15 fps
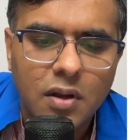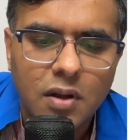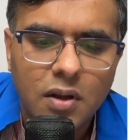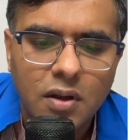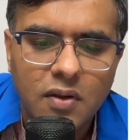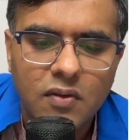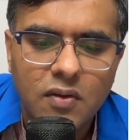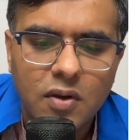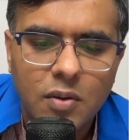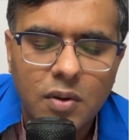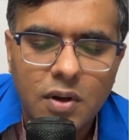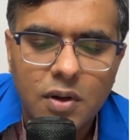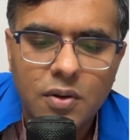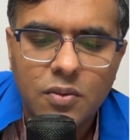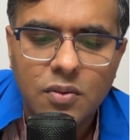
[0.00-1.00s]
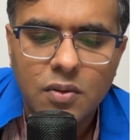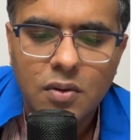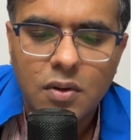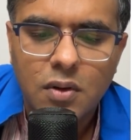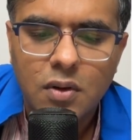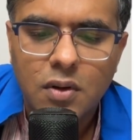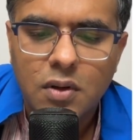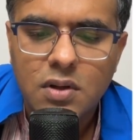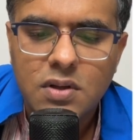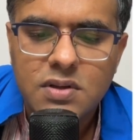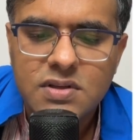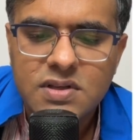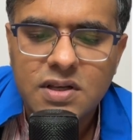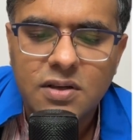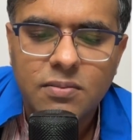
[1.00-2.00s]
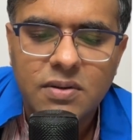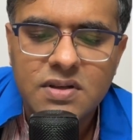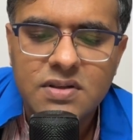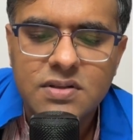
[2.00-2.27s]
is equal to c plus